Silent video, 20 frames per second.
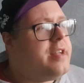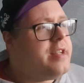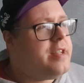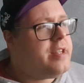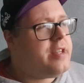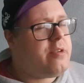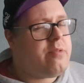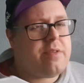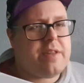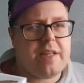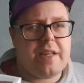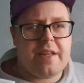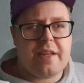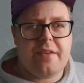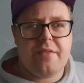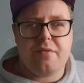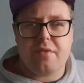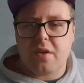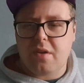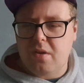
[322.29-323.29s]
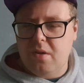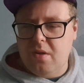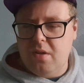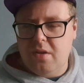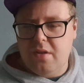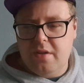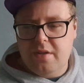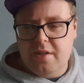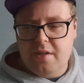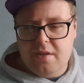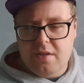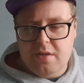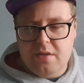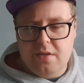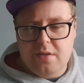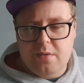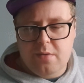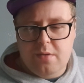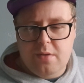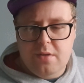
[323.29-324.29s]
It's usually a different colour,
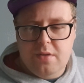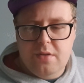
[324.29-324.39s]
so